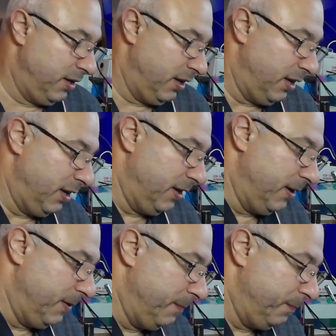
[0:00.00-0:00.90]

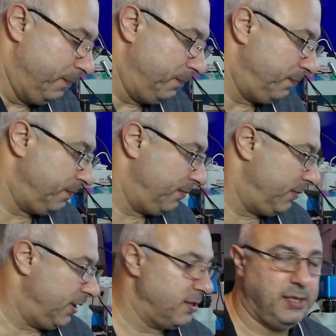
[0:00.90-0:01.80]
um,
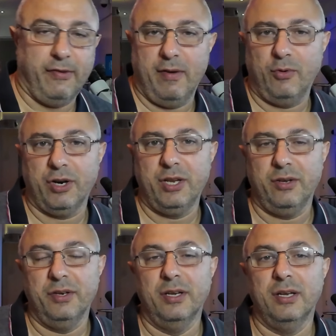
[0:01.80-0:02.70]
the stuff I'm working
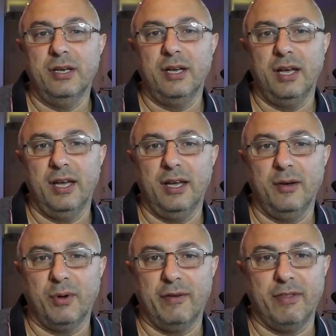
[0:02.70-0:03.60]
on,
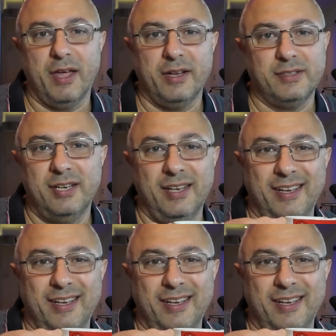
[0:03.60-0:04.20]
whatever that is.